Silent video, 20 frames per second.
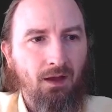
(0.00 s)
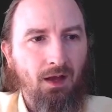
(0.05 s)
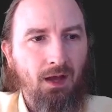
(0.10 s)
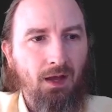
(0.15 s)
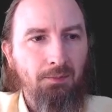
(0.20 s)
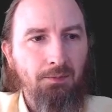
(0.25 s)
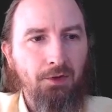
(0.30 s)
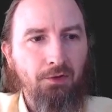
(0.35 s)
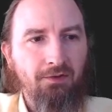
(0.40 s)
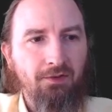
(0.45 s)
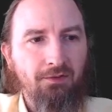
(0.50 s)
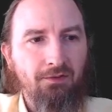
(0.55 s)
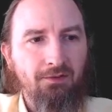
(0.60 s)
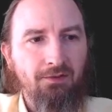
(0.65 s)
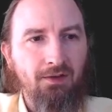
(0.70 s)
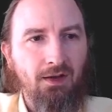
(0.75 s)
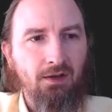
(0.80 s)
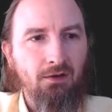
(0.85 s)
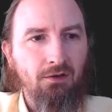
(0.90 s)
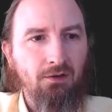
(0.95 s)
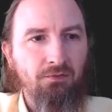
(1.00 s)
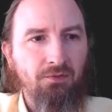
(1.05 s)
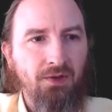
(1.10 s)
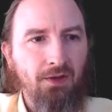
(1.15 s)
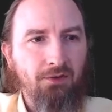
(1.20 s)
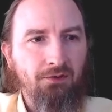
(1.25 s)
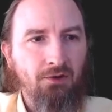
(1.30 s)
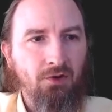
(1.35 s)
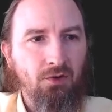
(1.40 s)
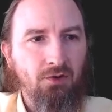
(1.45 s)
I'm using standard
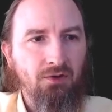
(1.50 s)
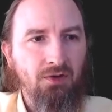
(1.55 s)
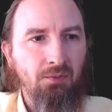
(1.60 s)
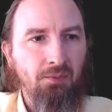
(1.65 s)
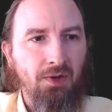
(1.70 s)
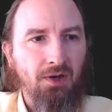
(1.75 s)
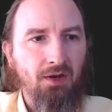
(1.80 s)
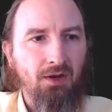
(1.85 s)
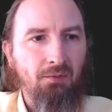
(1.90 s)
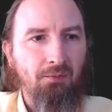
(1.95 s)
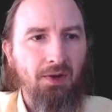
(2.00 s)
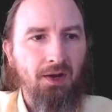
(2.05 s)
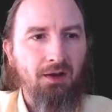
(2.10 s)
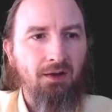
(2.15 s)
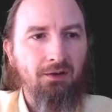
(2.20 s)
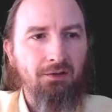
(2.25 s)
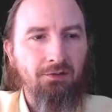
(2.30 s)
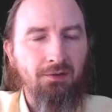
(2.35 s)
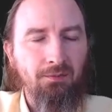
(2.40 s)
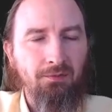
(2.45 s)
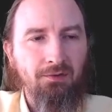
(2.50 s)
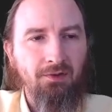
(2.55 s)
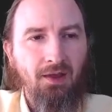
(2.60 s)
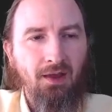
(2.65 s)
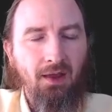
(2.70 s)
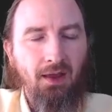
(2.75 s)
VS Code debugging mechanisms.